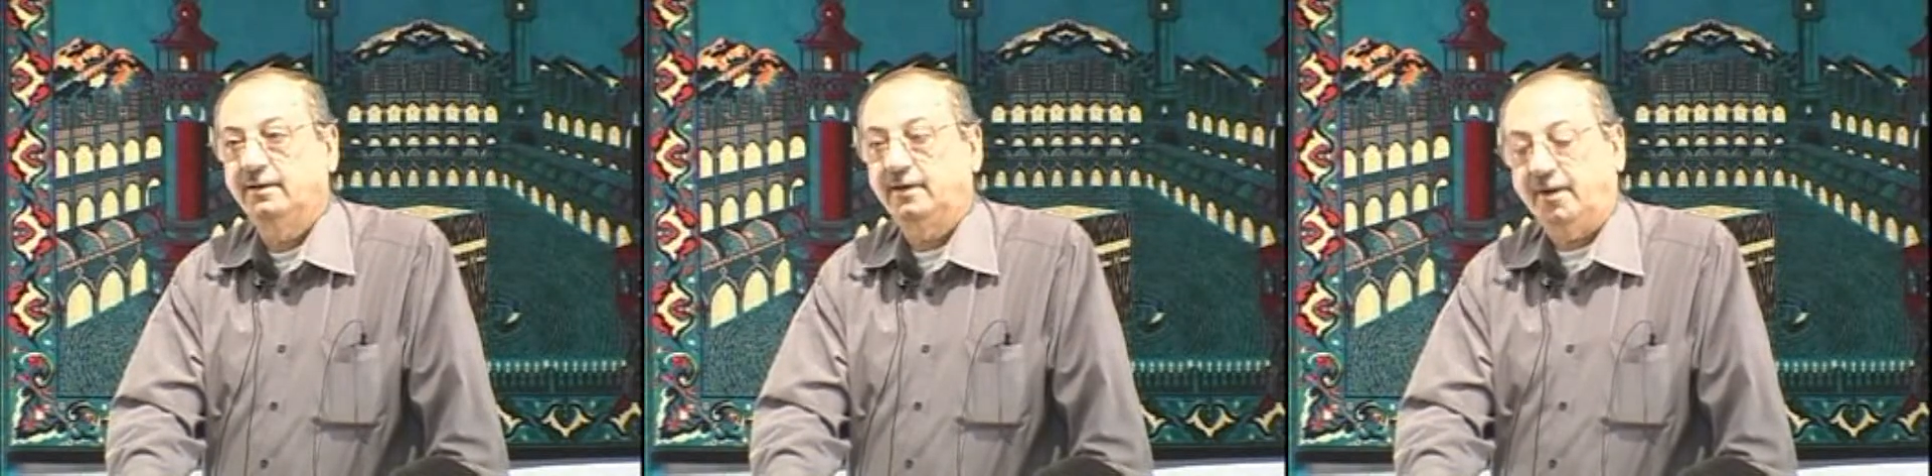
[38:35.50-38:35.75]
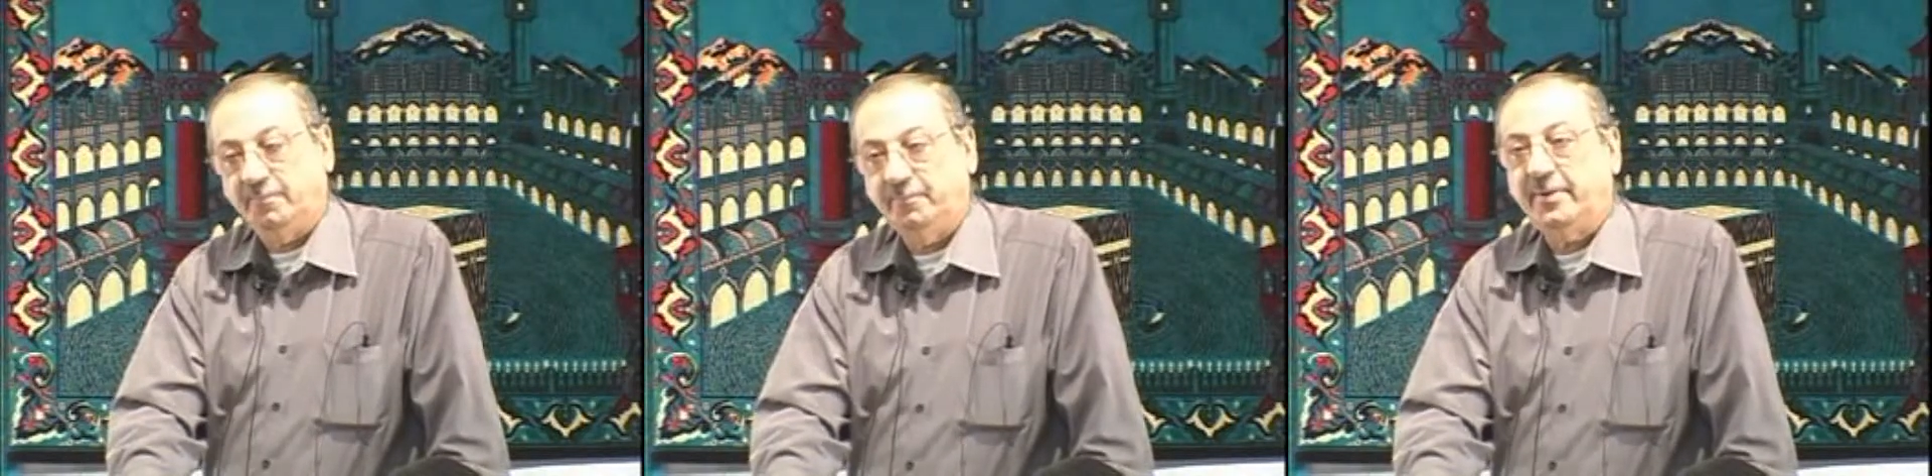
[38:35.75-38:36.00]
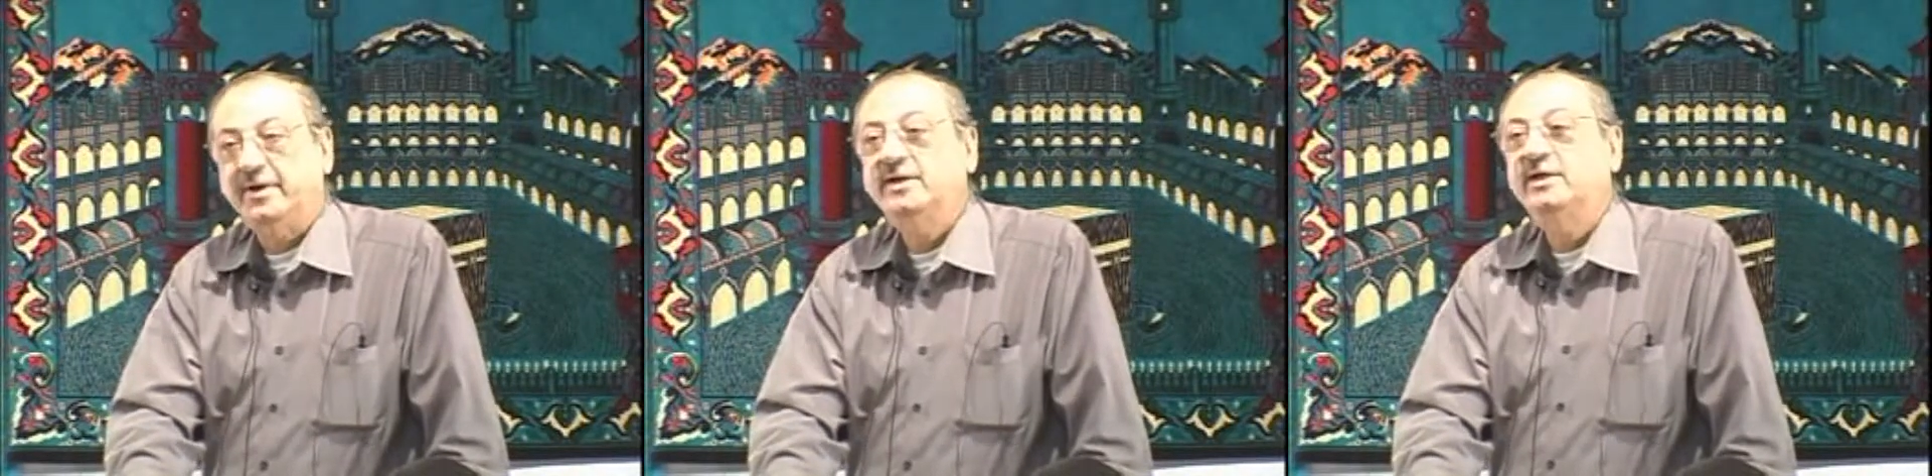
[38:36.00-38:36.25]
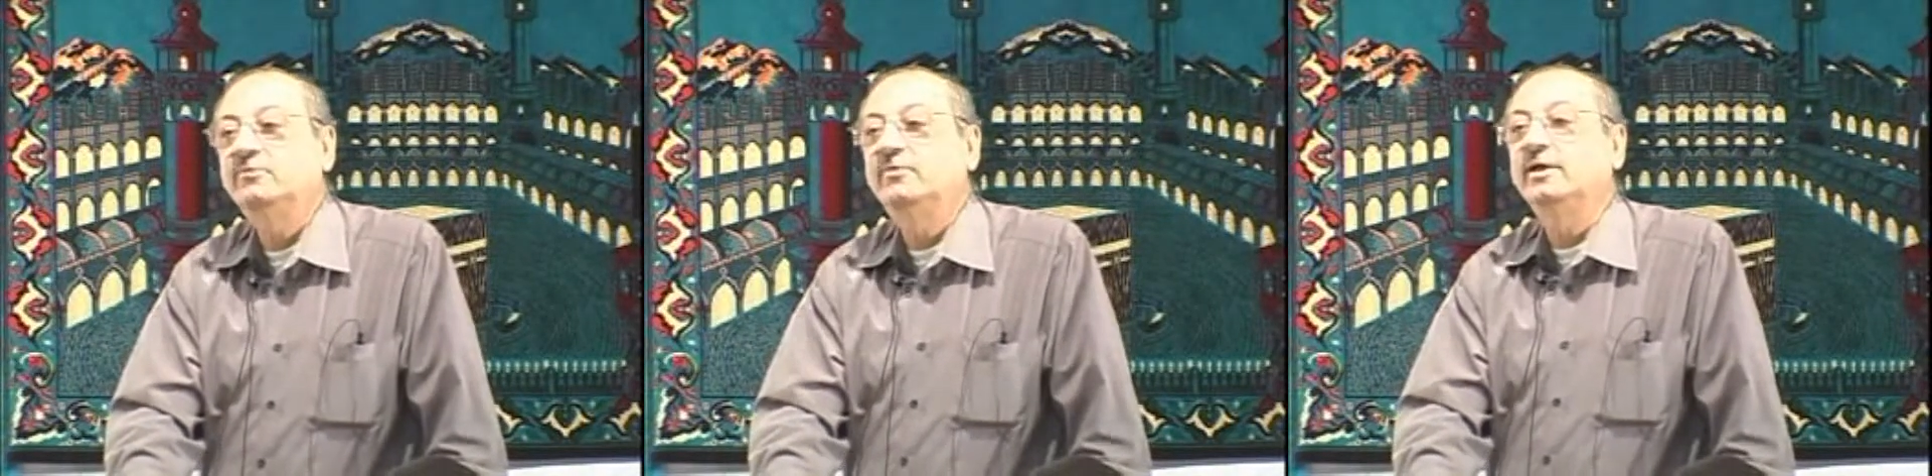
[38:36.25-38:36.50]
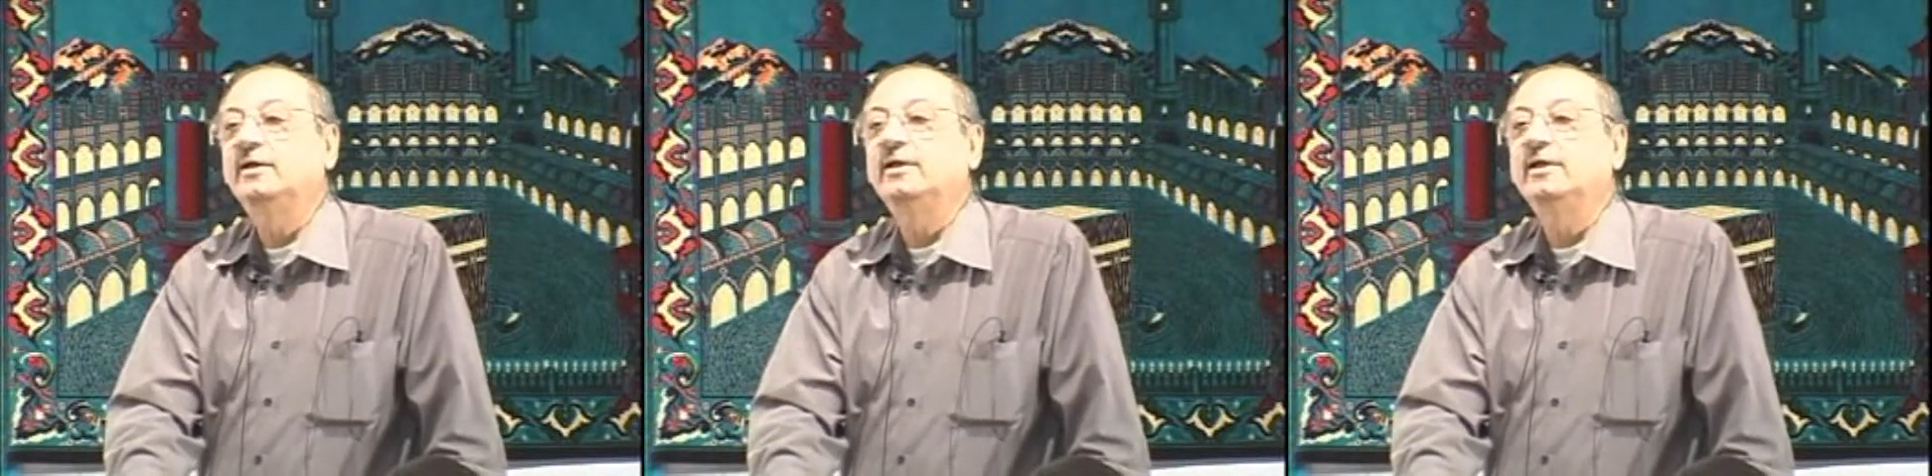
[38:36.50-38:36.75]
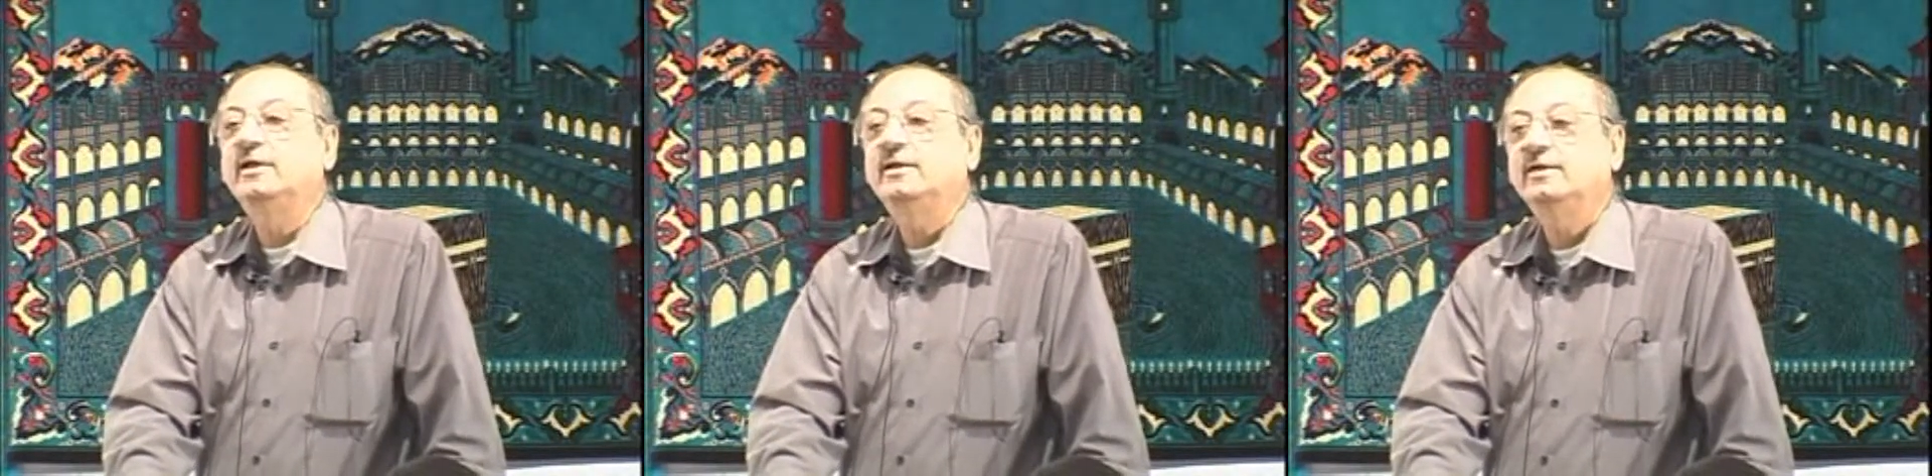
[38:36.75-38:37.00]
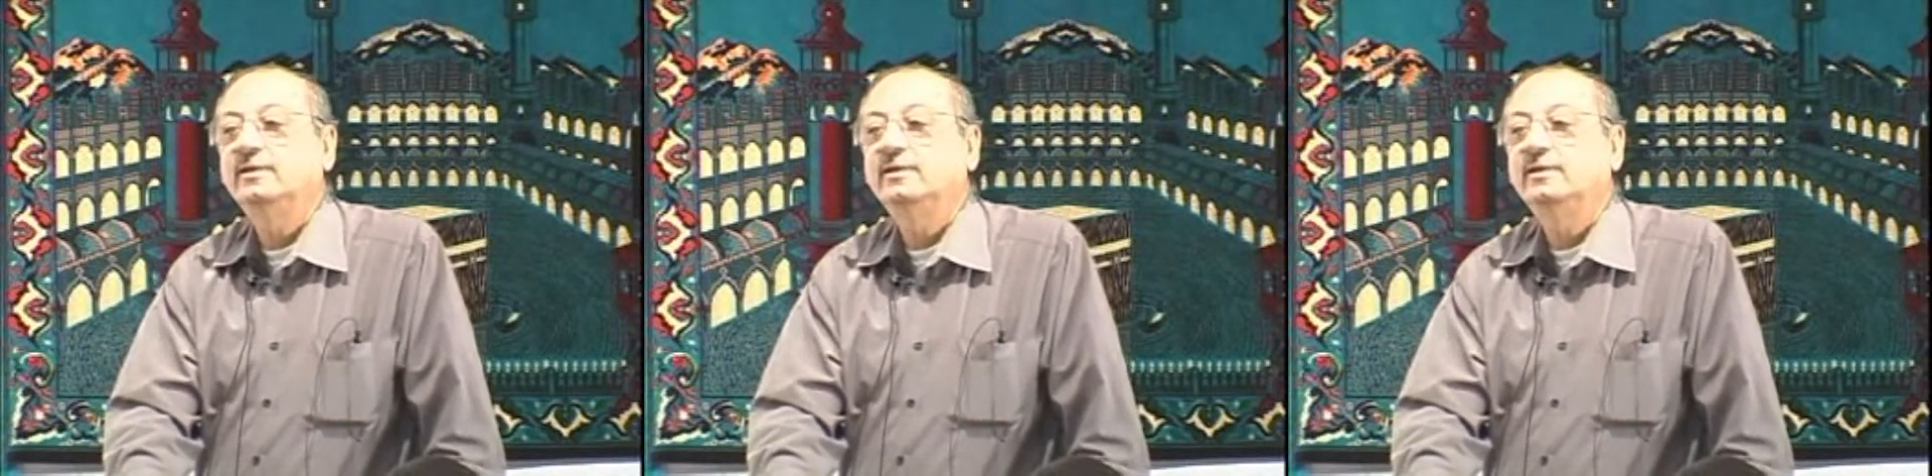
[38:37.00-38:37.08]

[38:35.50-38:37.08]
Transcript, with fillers: comparative degree,